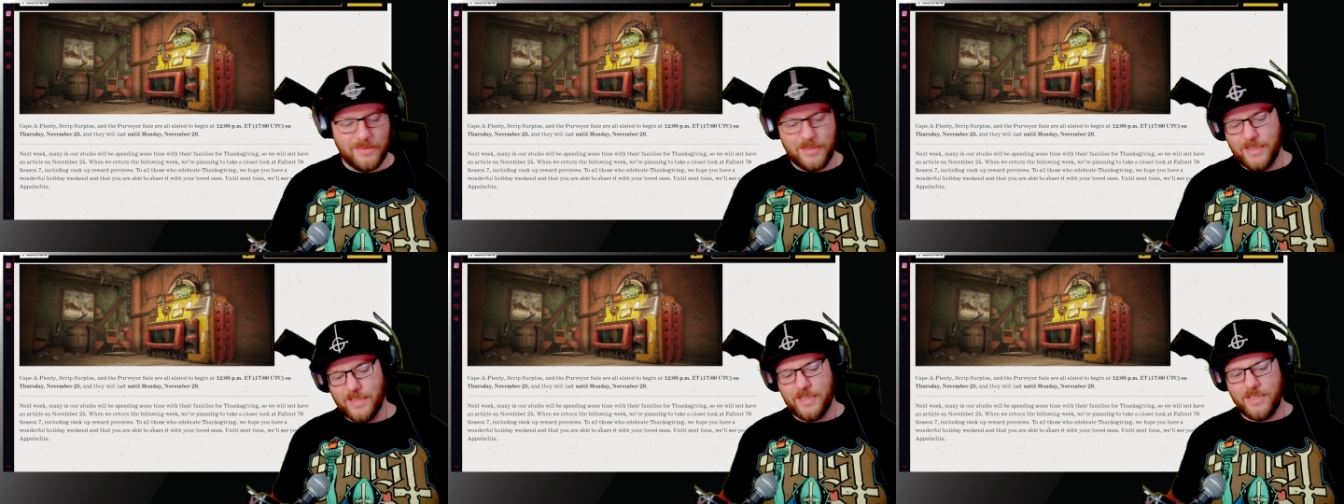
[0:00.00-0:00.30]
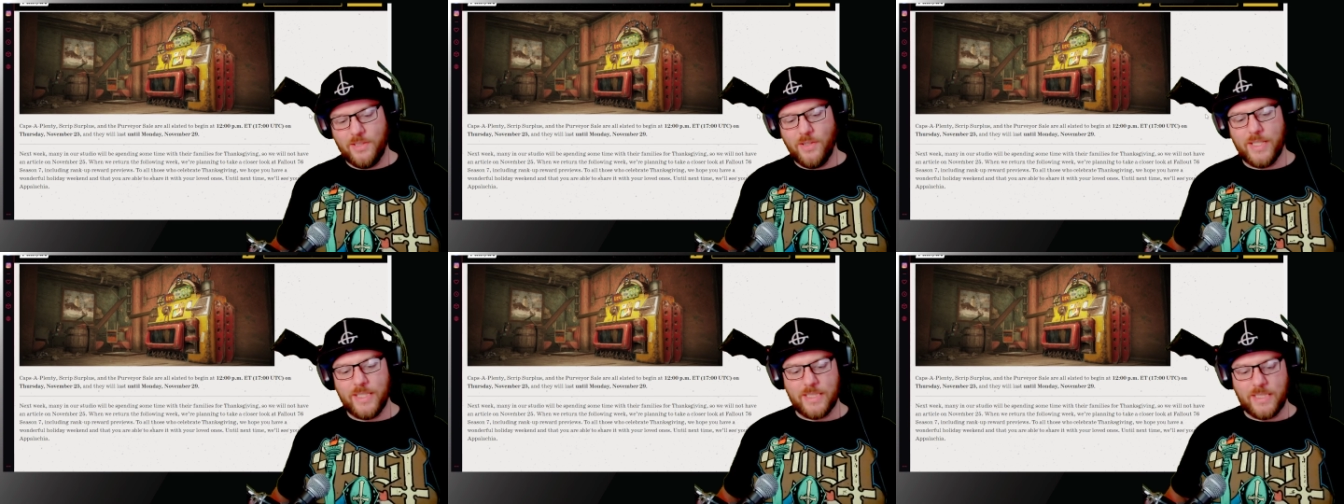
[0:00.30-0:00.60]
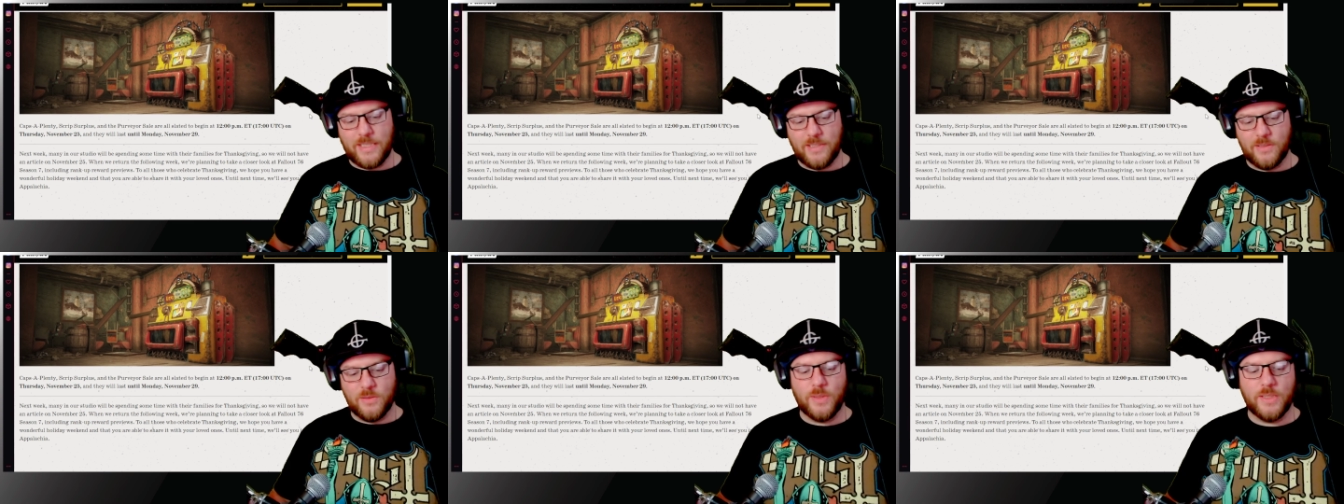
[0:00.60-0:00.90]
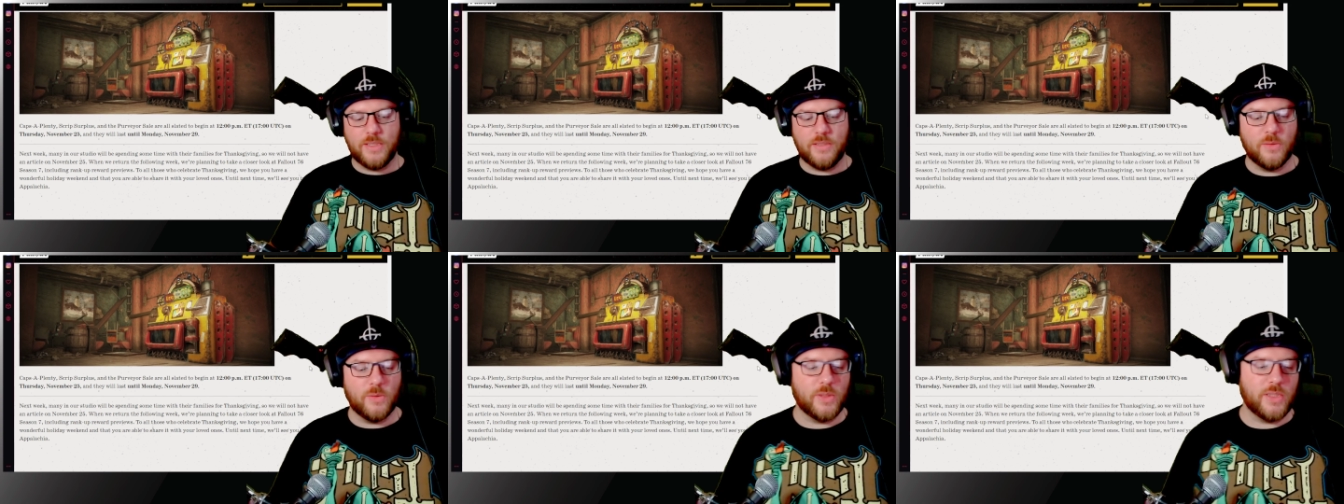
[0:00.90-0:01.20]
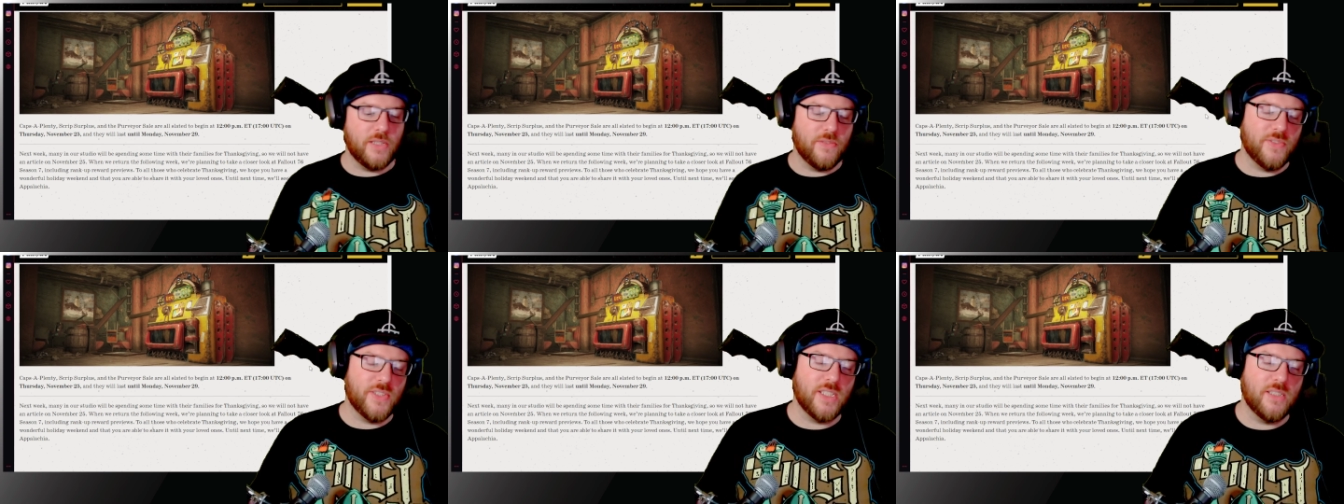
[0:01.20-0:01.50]
It's crazy and all that sort of
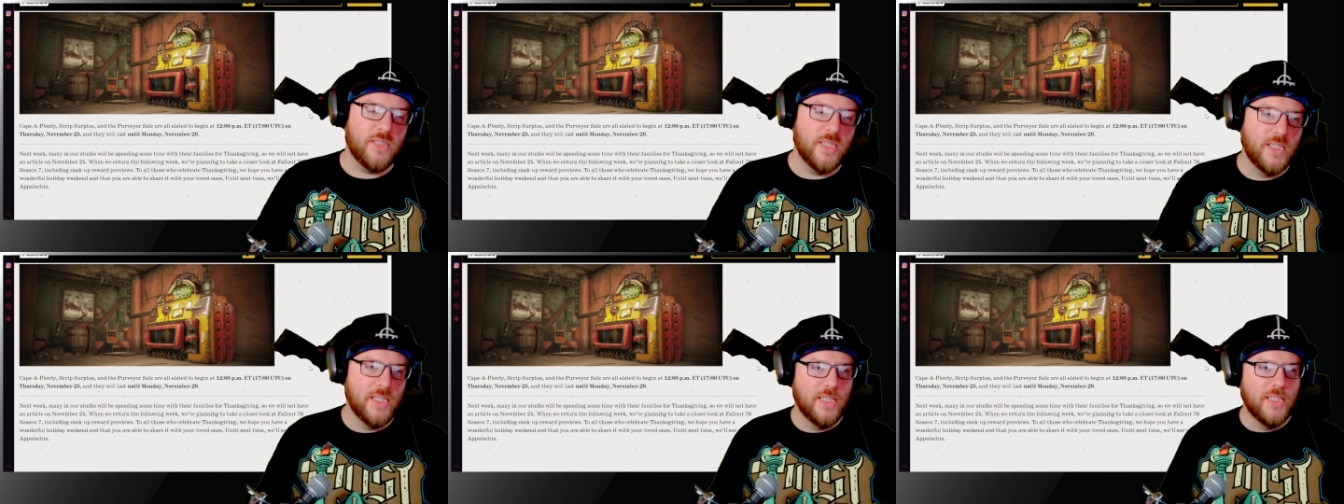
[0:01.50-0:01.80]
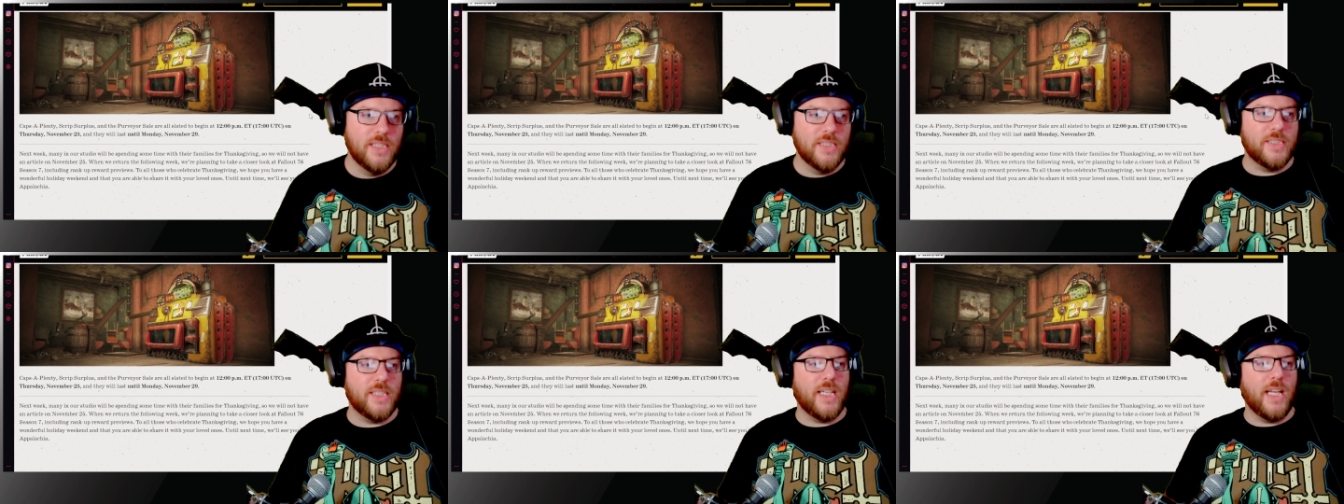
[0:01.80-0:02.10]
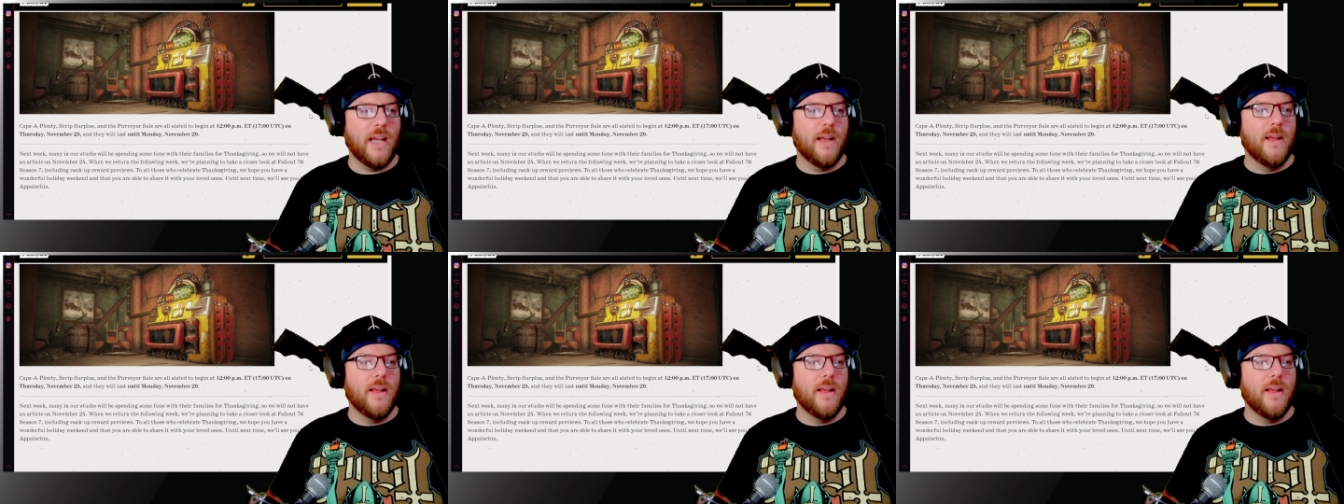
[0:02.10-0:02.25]
stuff. So yeah.